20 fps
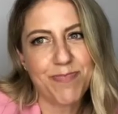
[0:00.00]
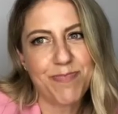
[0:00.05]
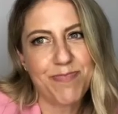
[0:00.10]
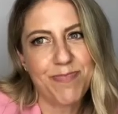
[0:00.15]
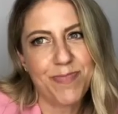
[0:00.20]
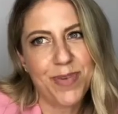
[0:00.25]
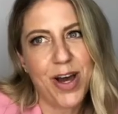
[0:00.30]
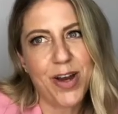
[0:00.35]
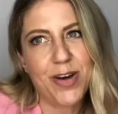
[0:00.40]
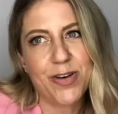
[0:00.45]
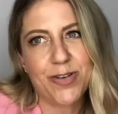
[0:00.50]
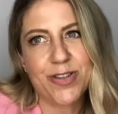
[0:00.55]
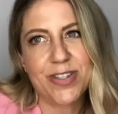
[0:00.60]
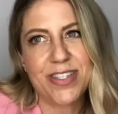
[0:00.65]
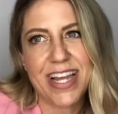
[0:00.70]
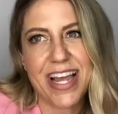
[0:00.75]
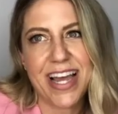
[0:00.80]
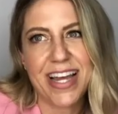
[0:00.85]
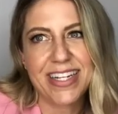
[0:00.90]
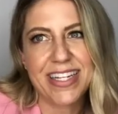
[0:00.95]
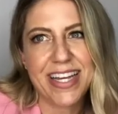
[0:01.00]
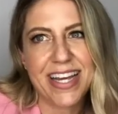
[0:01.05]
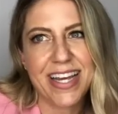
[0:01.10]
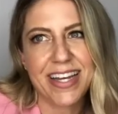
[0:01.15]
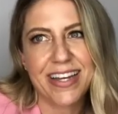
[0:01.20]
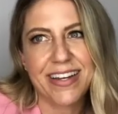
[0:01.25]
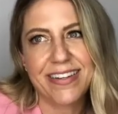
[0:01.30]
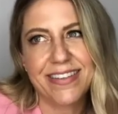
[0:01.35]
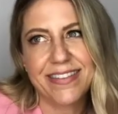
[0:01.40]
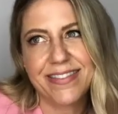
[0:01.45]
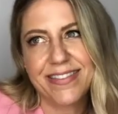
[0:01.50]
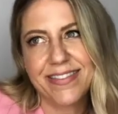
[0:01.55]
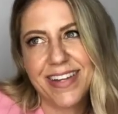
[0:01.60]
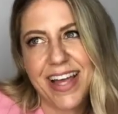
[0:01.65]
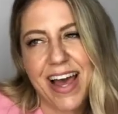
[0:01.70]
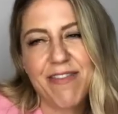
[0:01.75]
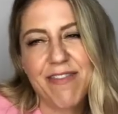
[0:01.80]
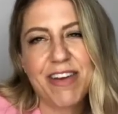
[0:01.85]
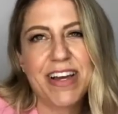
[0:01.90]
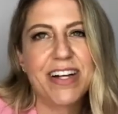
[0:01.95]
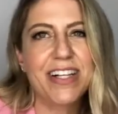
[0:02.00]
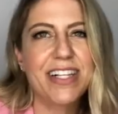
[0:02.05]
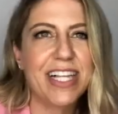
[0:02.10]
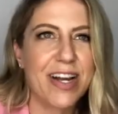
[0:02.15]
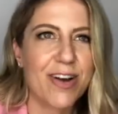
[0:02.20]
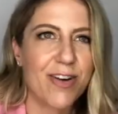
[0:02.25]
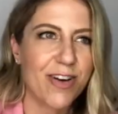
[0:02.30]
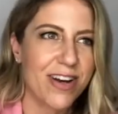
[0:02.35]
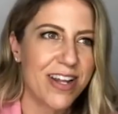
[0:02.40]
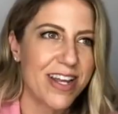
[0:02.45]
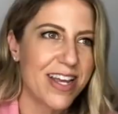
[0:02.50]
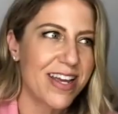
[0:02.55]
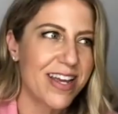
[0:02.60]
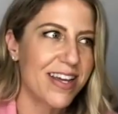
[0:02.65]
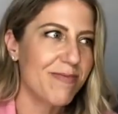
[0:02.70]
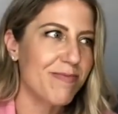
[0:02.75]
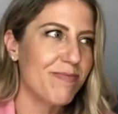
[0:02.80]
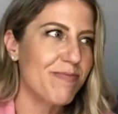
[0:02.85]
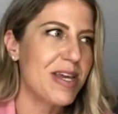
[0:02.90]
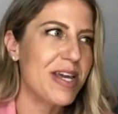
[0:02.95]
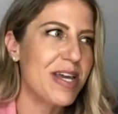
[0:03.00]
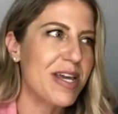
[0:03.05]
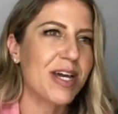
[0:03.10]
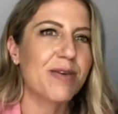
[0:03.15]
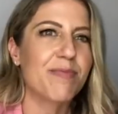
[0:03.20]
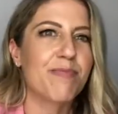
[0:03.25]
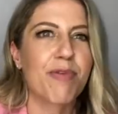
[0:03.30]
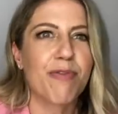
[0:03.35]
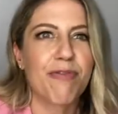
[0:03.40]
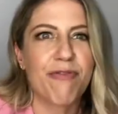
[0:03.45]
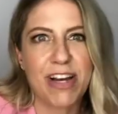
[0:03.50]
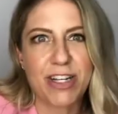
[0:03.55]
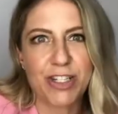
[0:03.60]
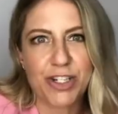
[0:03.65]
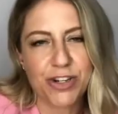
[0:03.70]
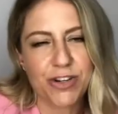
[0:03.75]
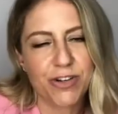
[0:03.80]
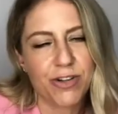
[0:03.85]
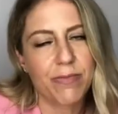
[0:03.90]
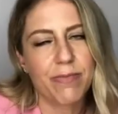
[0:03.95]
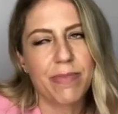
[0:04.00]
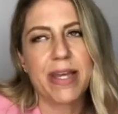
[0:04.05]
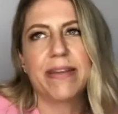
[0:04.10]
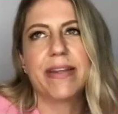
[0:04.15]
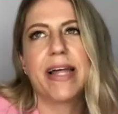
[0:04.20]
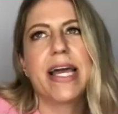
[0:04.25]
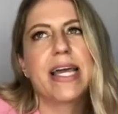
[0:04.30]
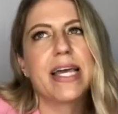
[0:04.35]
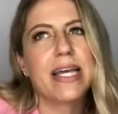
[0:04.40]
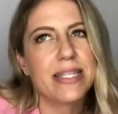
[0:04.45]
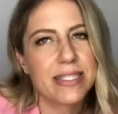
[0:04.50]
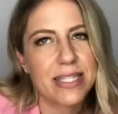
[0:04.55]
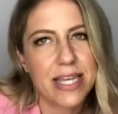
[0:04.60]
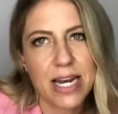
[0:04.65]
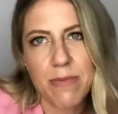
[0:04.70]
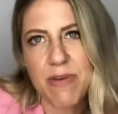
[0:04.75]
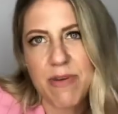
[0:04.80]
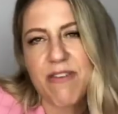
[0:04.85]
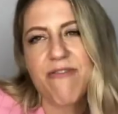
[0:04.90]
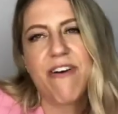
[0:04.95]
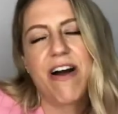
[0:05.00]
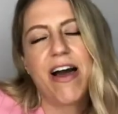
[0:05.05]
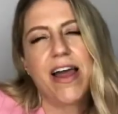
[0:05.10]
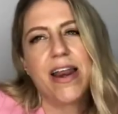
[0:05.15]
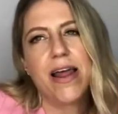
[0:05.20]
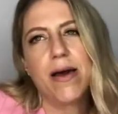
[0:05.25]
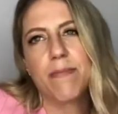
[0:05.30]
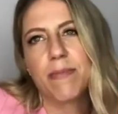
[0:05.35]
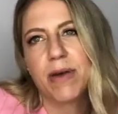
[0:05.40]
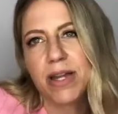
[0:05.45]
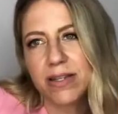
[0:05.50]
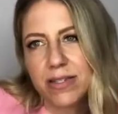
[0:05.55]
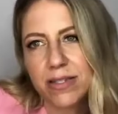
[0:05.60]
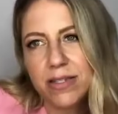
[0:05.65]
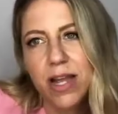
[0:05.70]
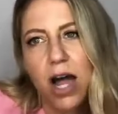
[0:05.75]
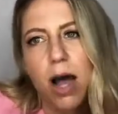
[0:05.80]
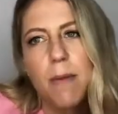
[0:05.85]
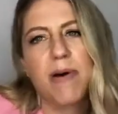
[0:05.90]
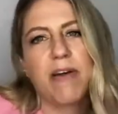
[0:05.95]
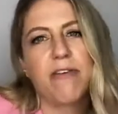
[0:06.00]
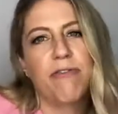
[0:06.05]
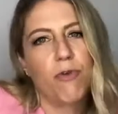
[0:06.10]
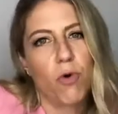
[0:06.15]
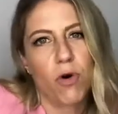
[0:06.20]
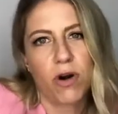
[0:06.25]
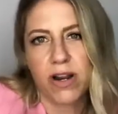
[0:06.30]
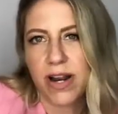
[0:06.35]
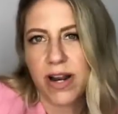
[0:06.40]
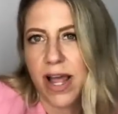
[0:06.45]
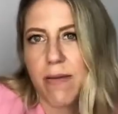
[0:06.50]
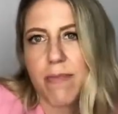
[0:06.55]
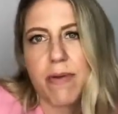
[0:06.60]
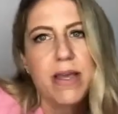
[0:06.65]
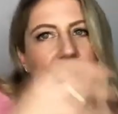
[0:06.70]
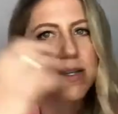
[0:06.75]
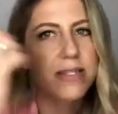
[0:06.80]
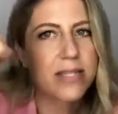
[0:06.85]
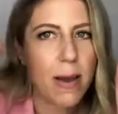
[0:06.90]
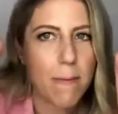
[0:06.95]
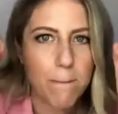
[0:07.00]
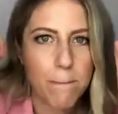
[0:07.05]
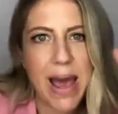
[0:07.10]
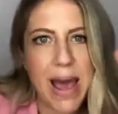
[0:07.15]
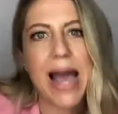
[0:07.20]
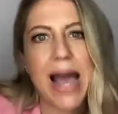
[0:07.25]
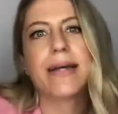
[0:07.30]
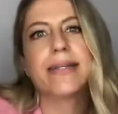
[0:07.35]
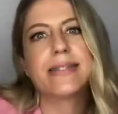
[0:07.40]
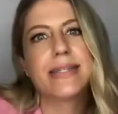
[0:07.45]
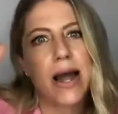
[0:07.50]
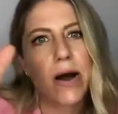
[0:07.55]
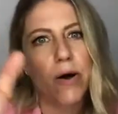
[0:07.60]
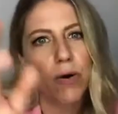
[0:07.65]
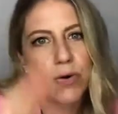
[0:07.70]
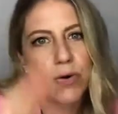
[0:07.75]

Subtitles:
understanding, having clarity, and being a professional and being like, it's going to be fine. I'm going to stop at 4 today because I'm maxed out,